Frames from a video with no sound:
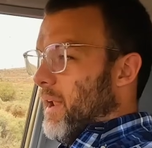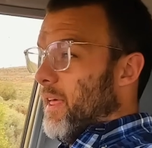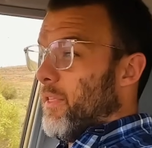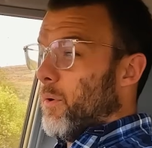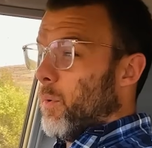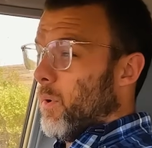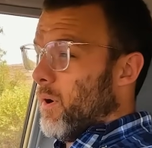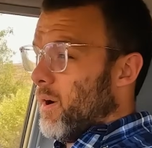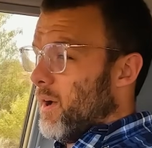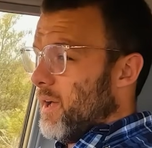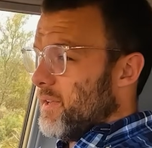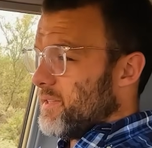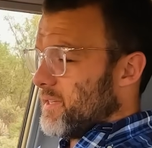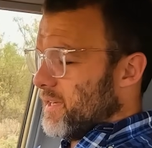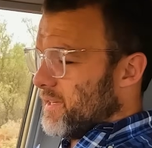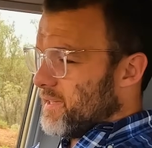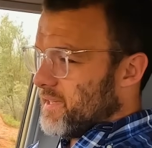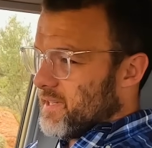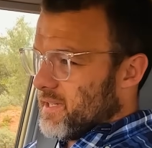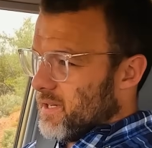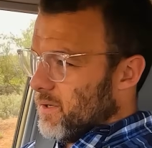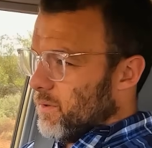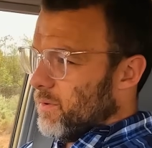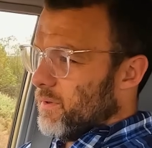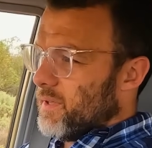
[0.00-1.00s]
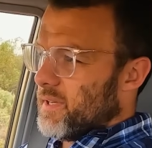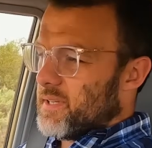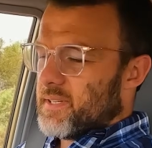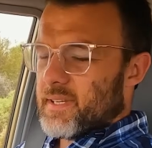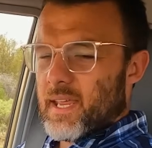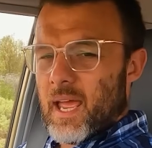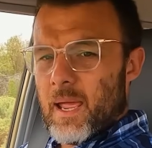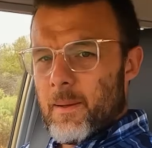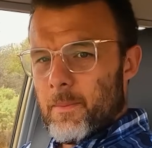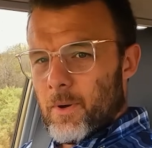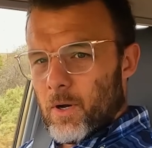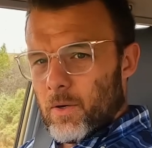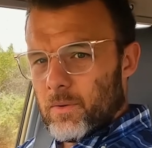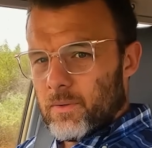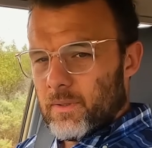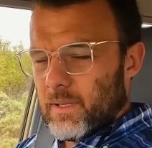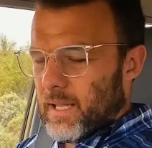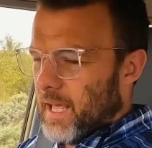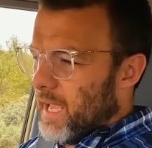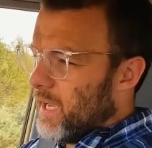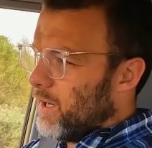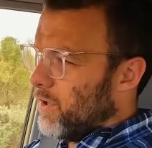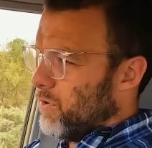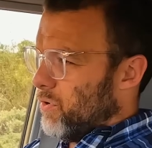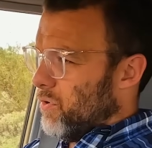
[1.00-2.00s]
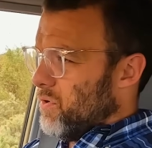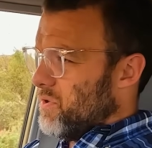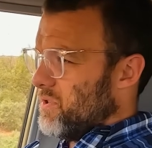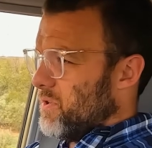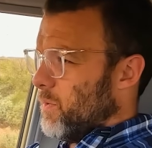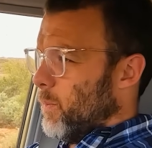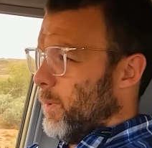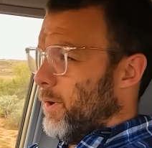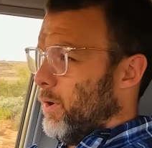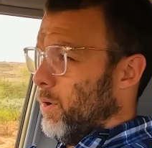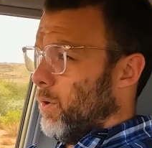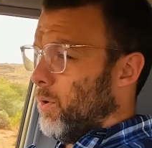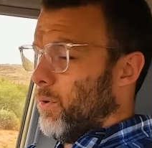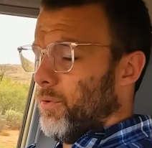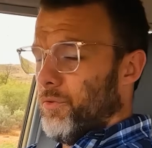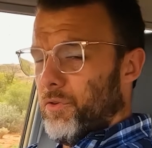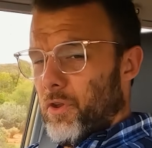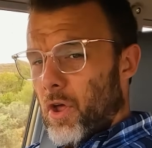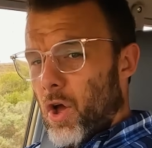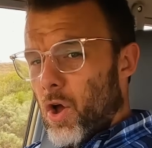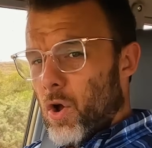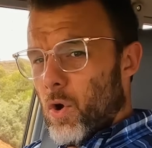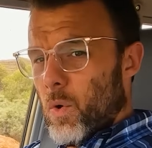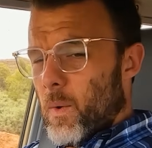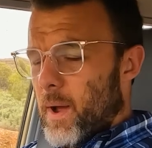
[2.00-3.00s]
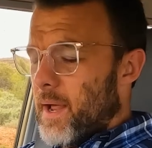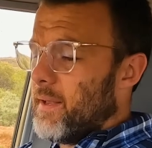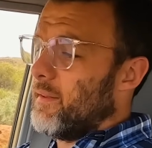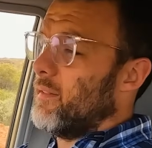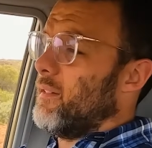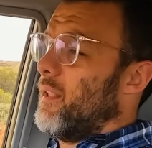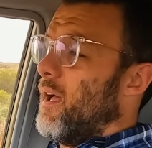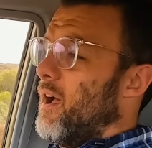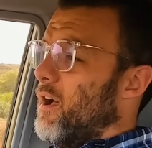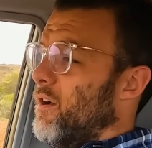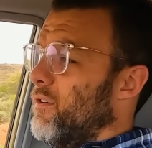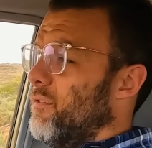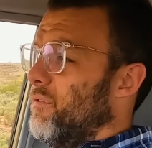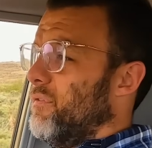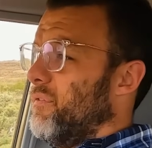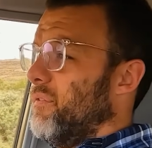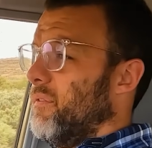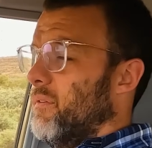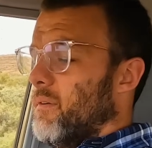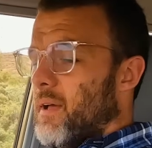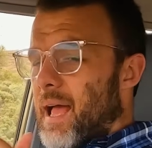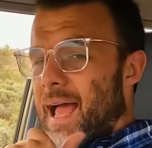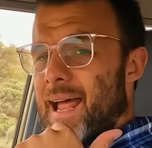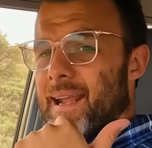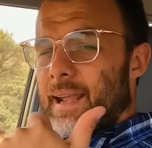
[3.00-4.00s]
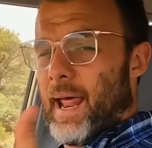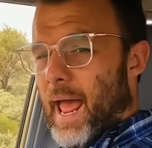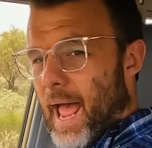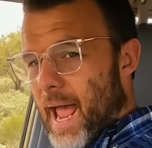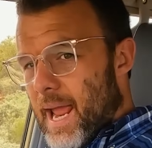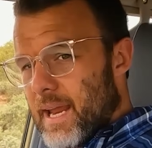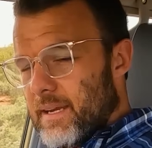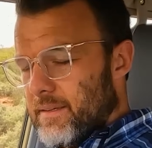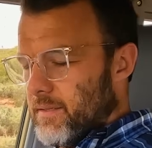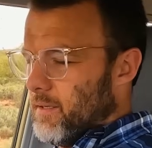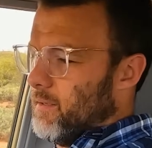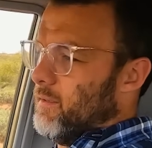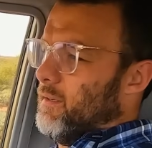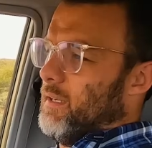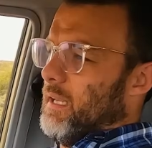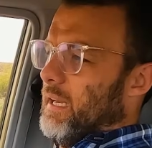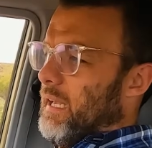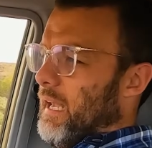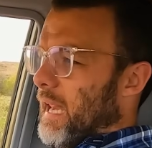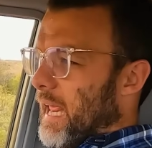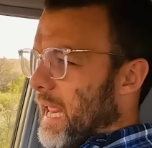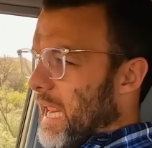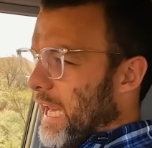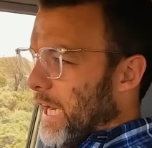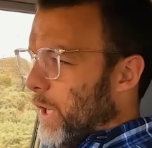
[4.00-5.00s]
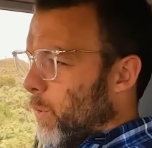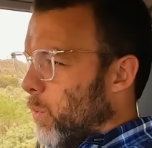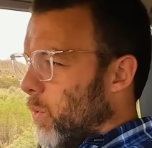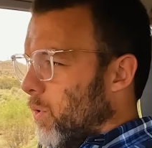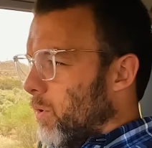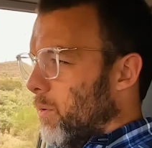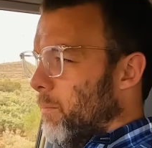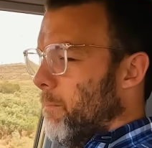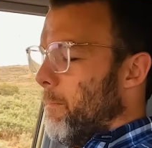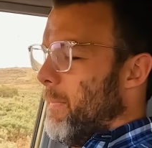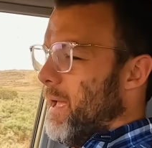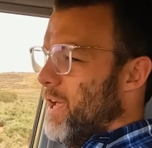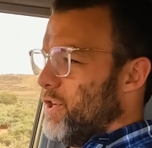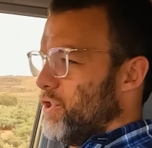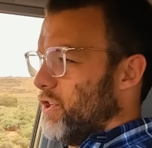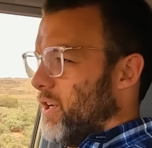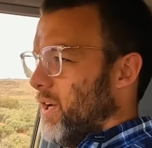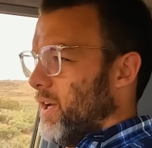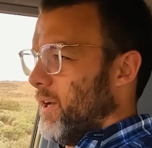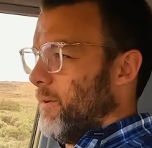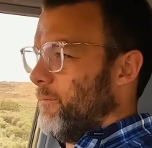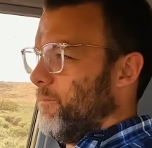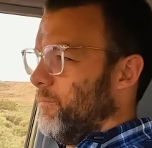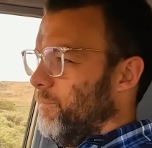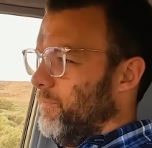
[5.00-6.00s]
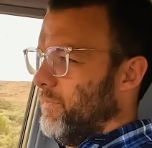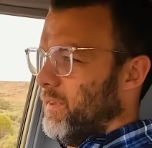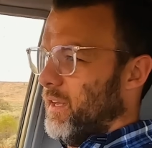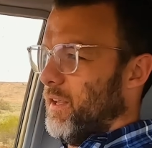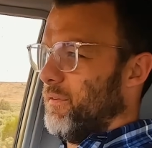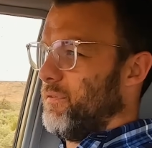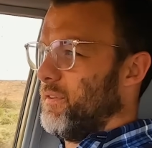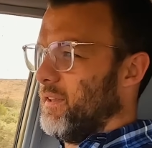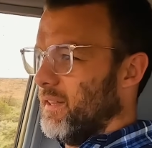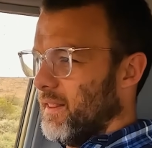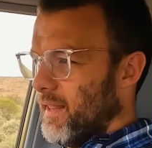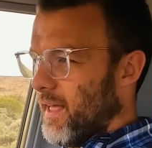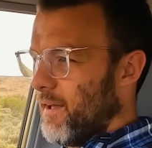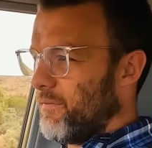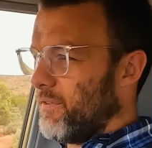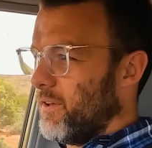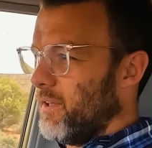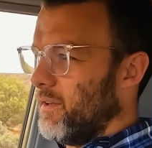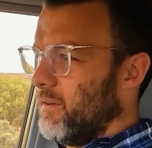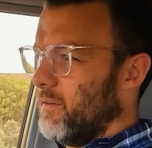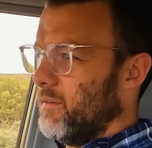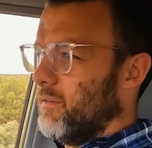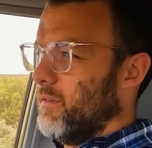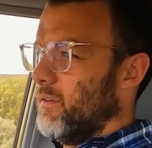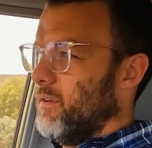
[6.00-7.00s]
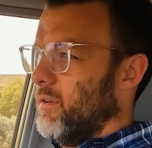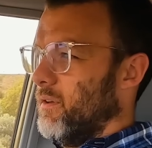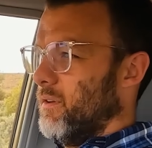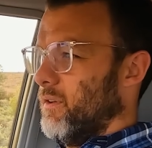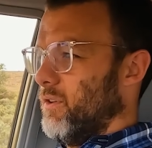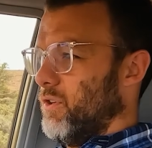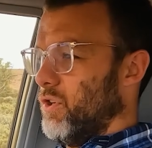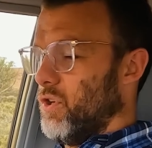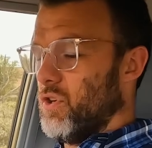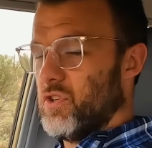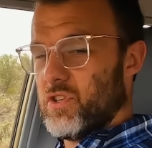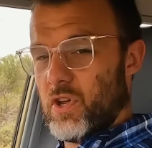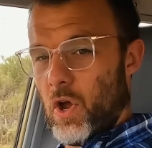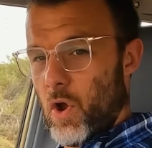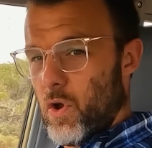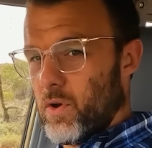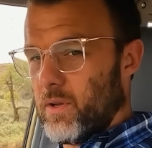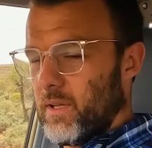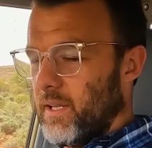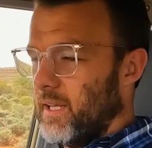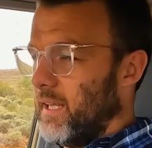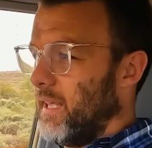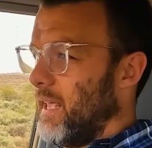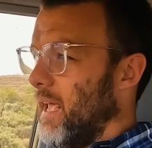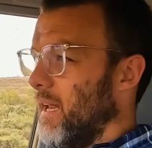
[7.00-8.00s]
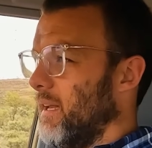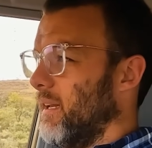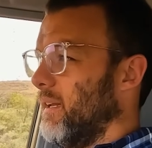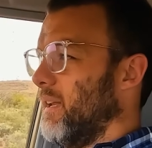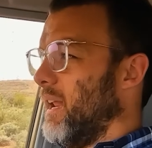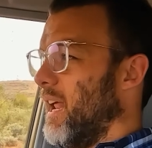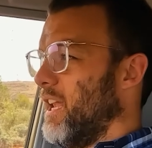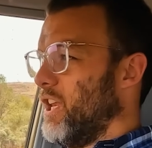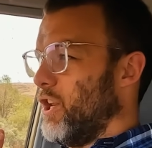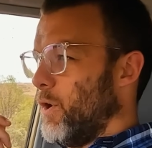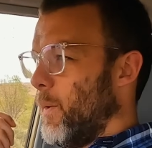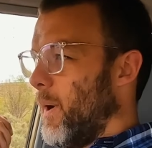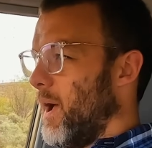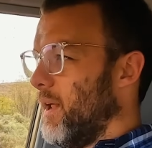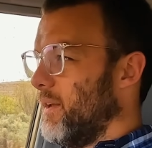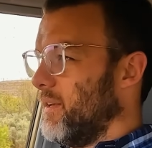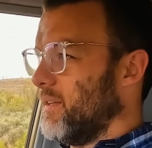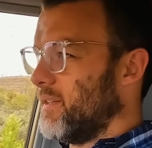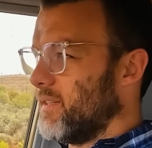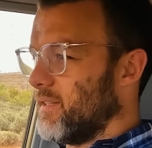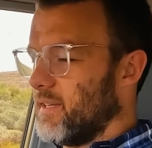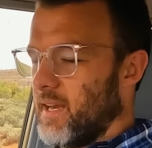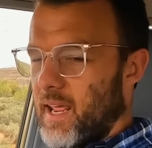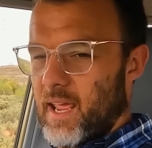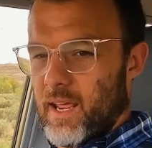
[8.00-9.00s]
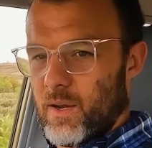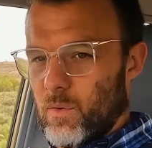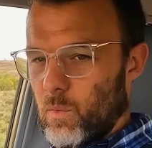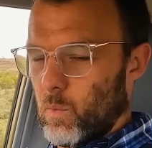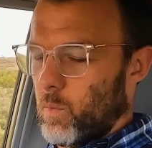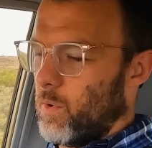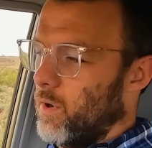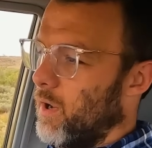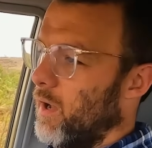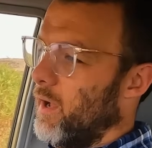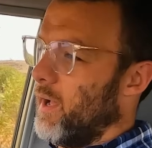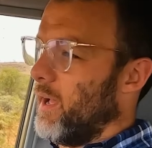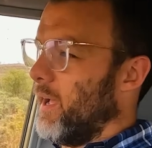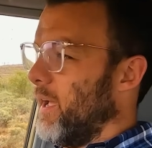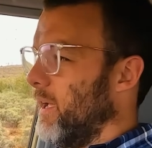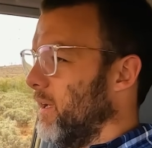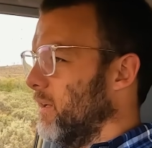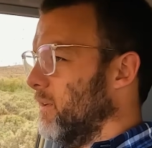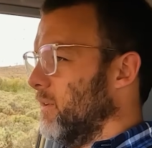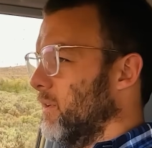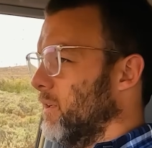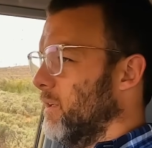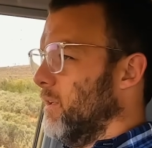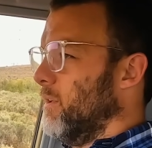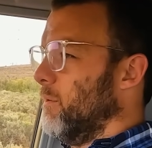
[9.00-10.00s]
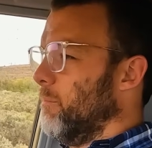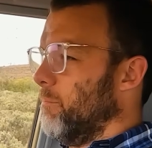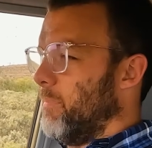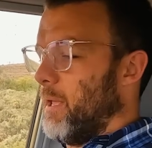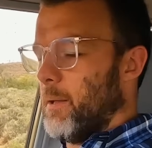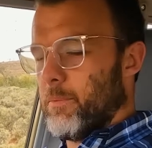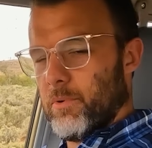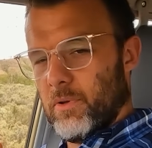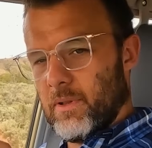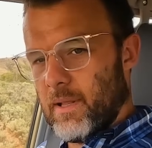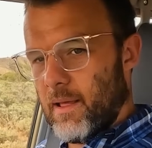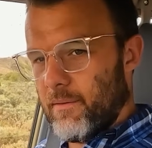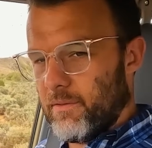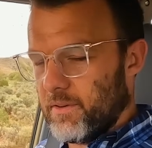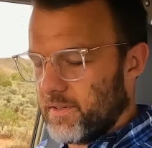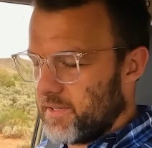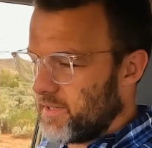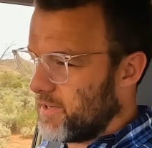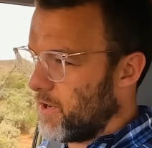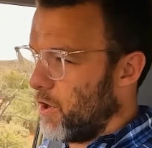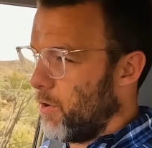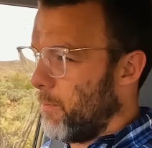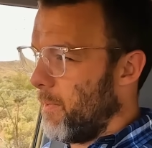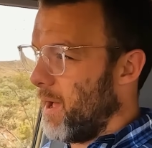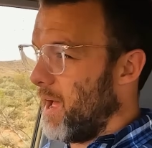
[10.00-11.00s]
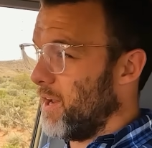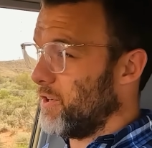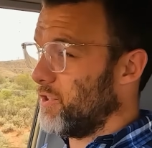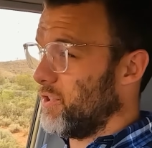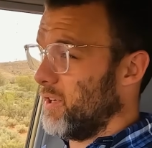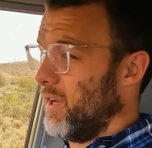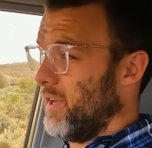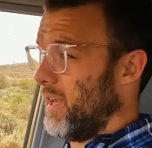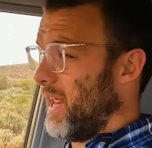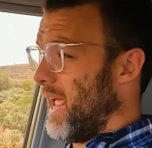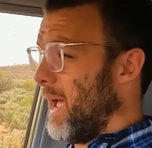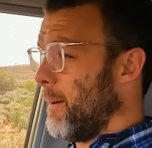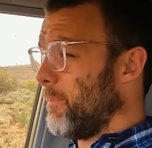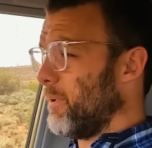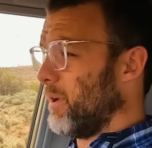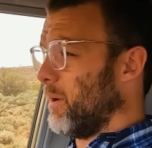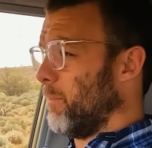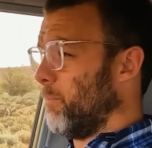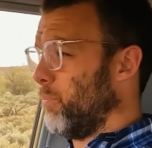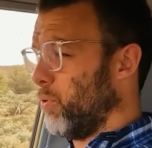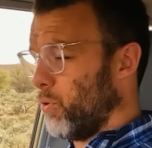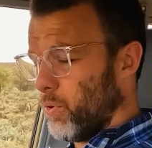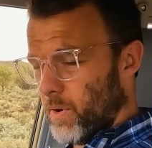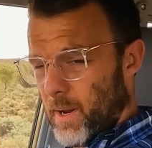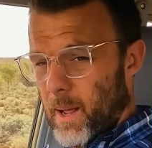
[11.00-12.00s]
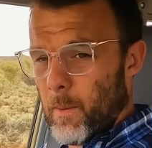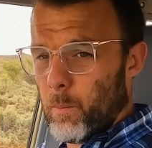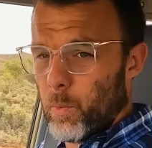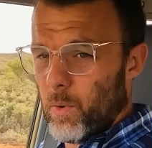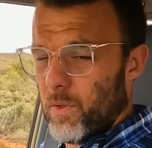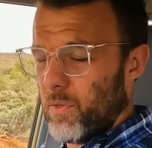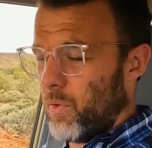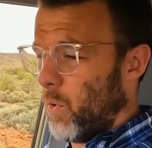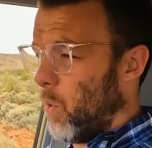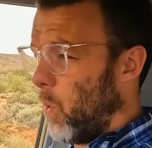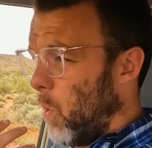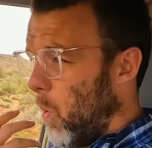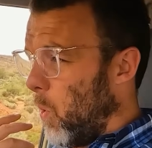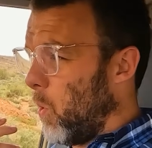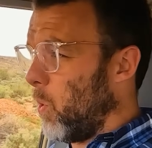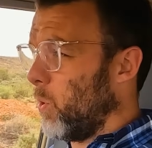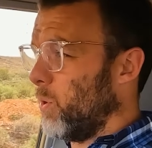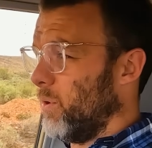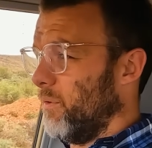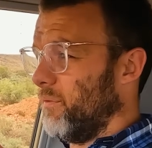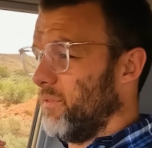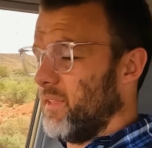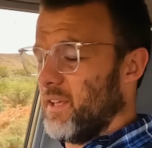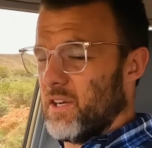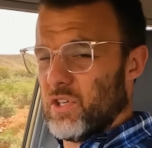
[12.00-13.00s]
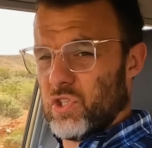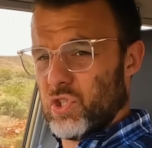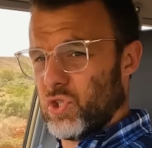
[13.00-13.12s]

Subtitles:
otherwise, it's still the same old LandCruiser we all know and love and hate in equal measure. If you love it, you totally get it and you understand why people love it so much, and you're happy to put up with all of these